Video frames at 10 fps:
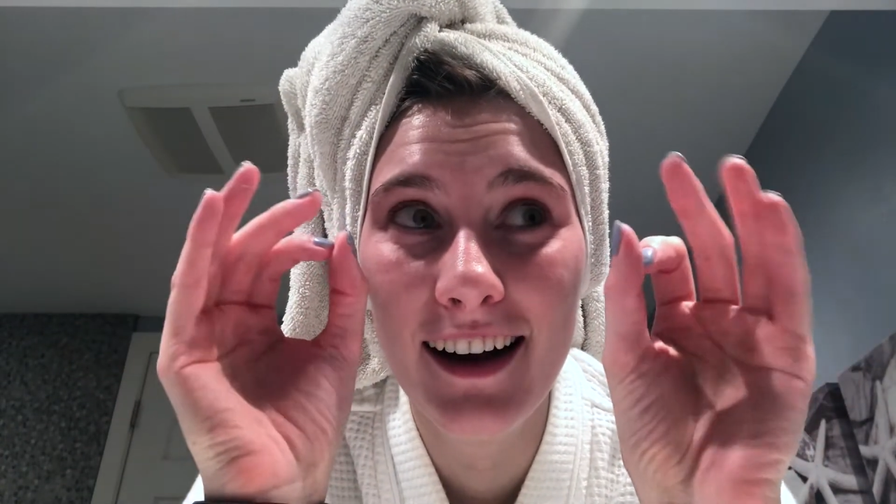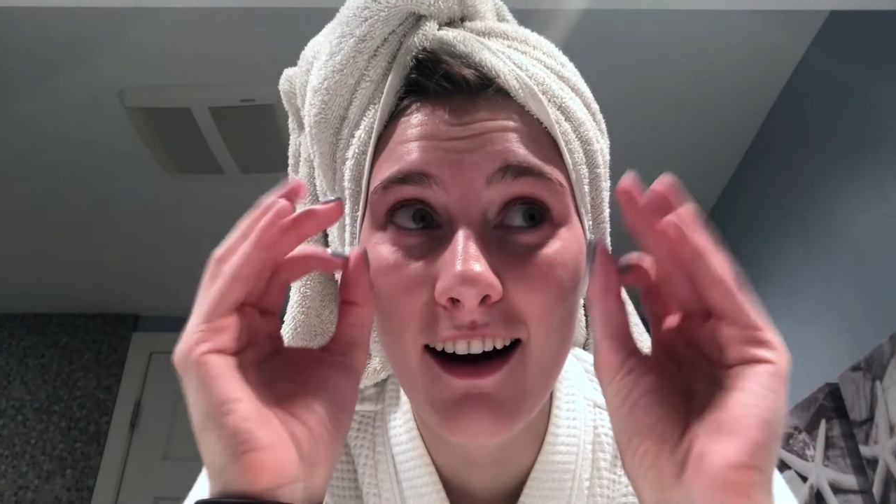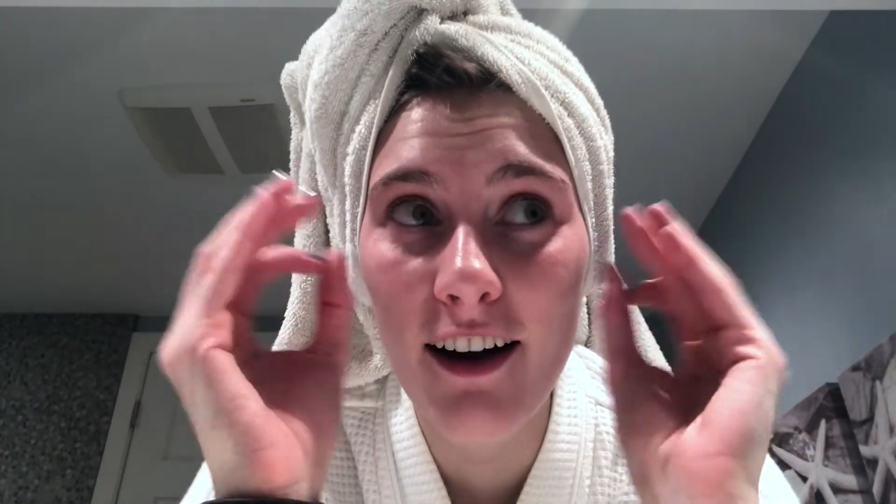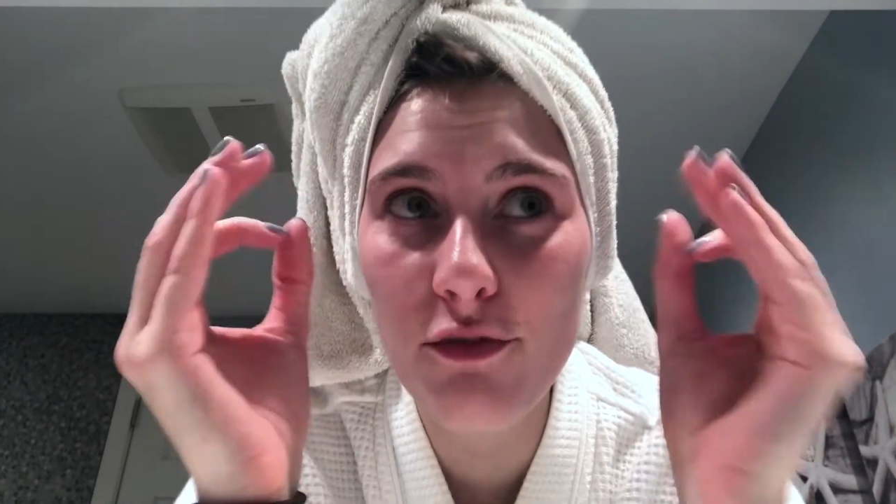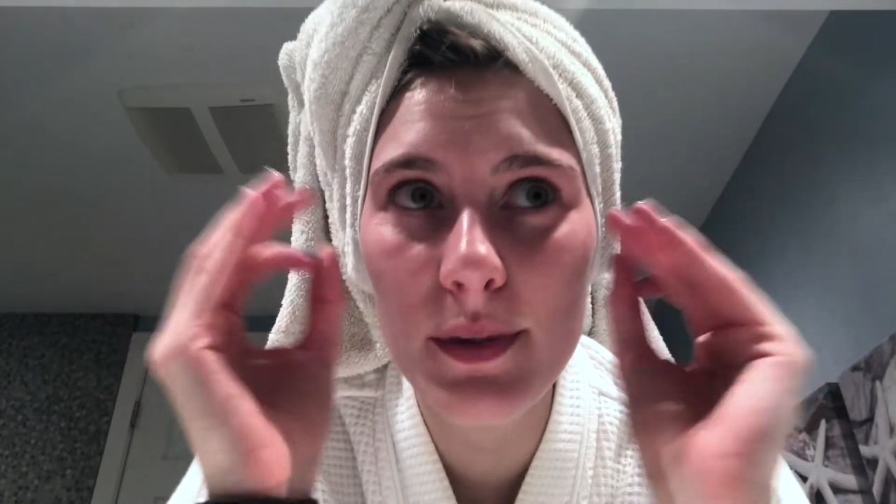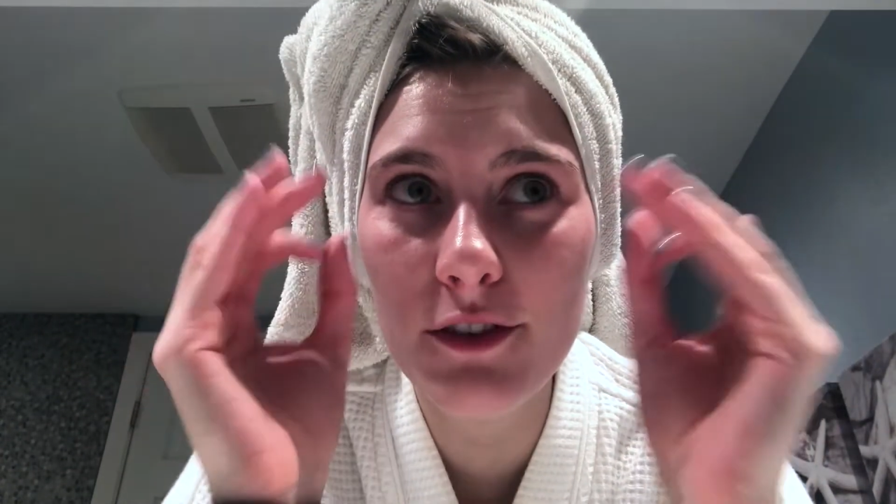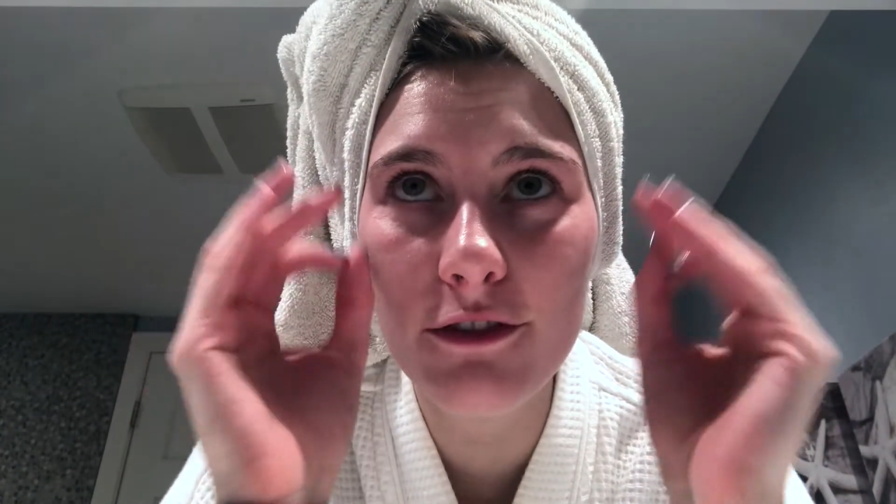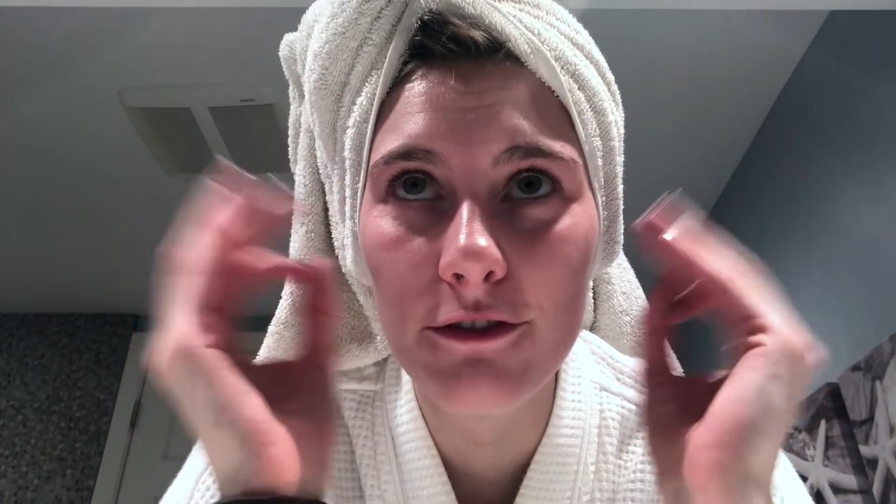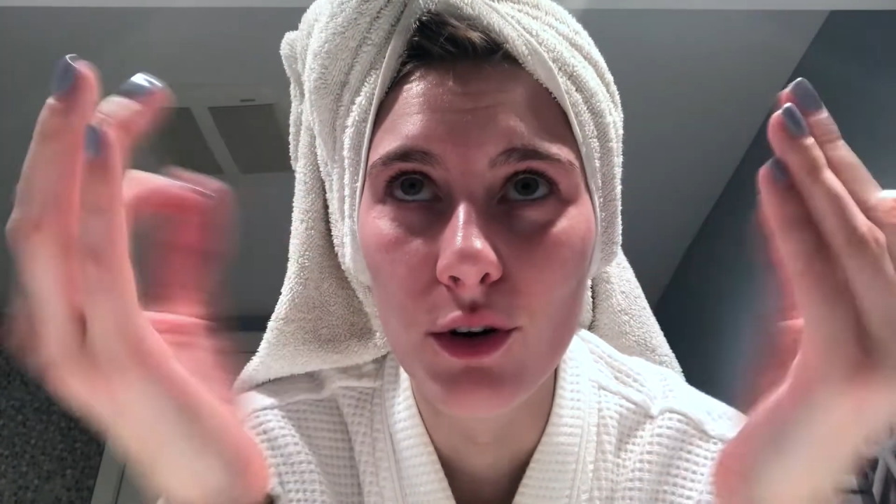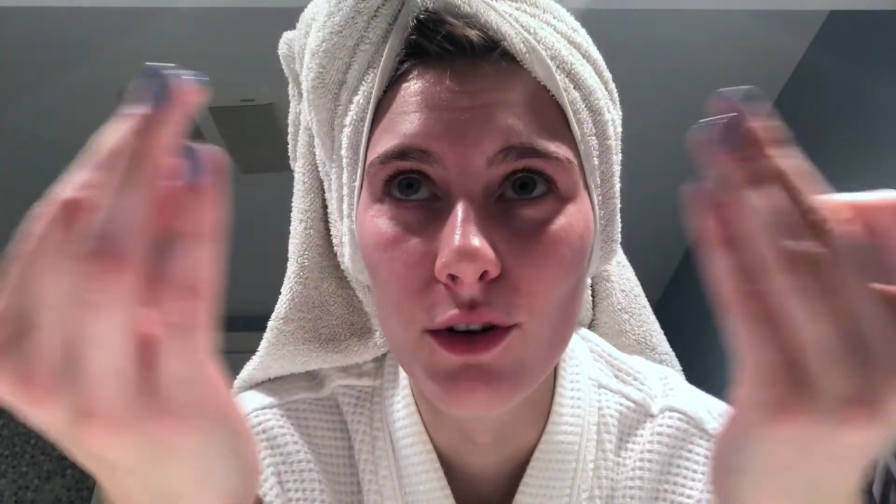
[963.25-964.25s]
I've
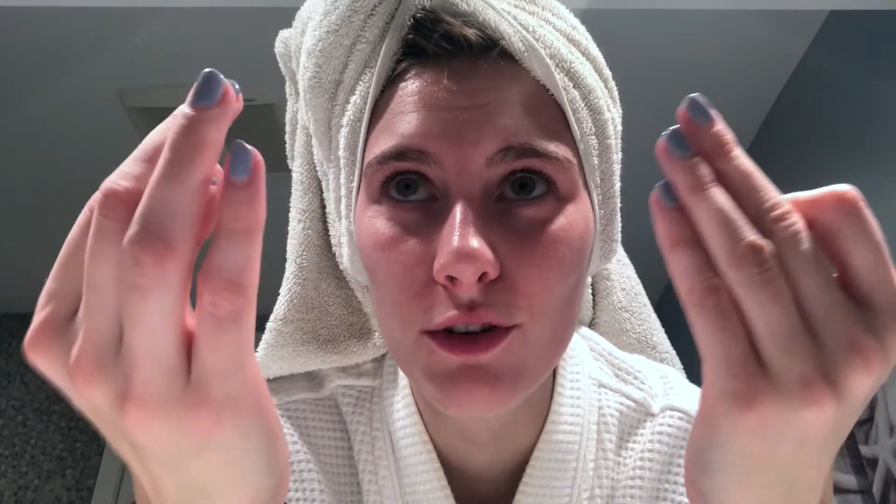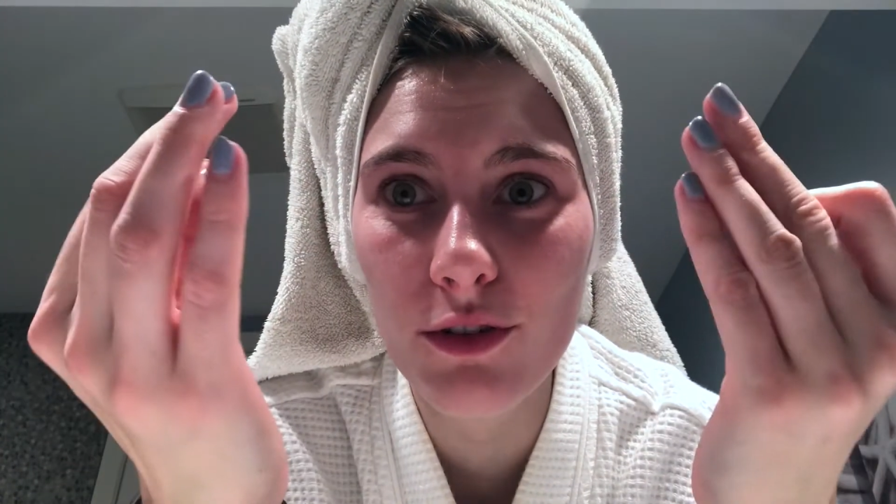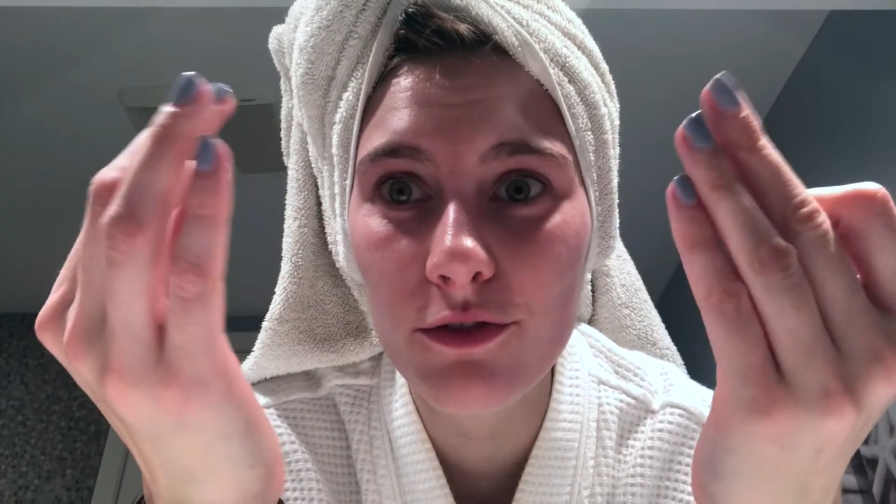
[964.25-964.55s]
been full